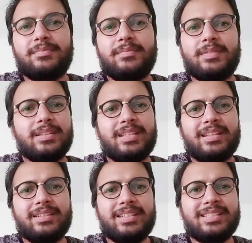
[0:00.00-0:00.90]

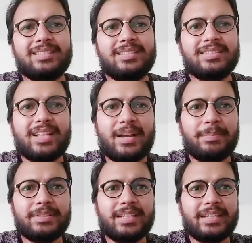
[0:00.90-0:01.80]
this
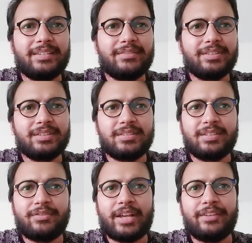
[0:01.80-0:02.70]
happens, like even the
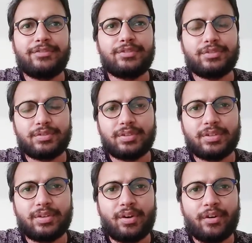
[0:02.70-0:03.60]
wives
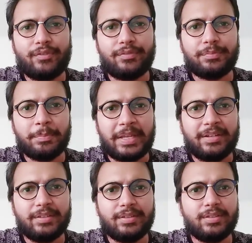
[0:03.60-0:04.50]
of
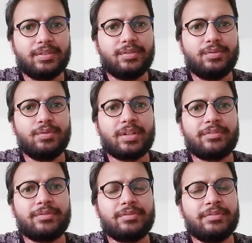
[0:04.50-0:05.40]
men who are
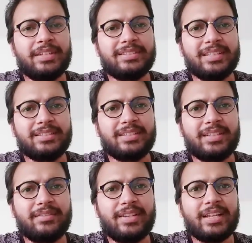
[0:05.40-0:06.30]
very
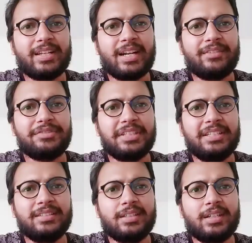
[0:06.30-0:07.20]
sensitive, like I have
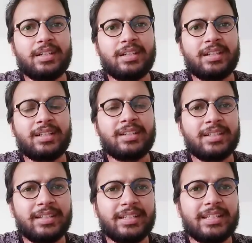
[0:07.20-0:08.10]
seen
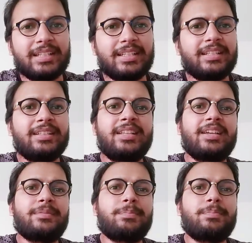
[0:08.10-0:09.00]

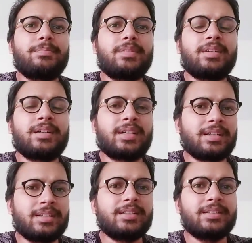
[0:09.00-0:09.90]
they're
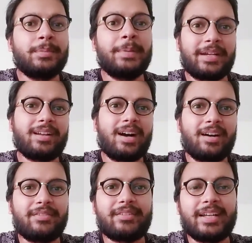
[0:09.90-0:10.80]
the better
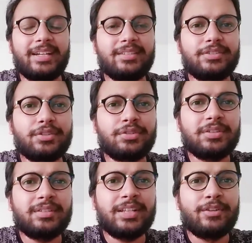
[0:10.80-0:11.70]
half, right? So
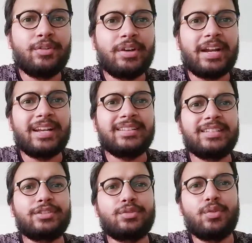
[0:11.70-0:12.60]
they go ahead and they
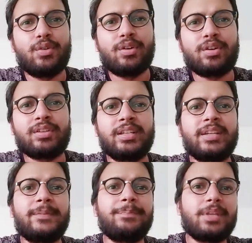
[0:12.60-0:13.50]
scold or
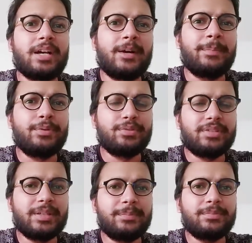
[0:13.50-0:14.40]
they abuse
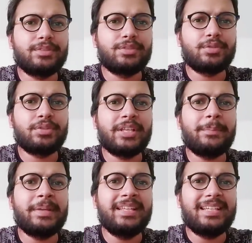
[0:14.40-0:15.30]
them. So there are
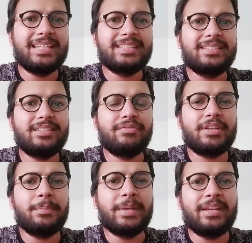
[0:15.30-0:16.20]
many cases where
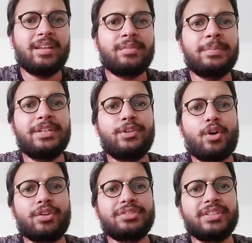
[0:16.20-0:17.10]
men are being
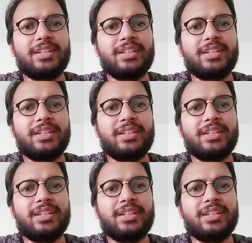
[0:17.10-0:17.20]
tortured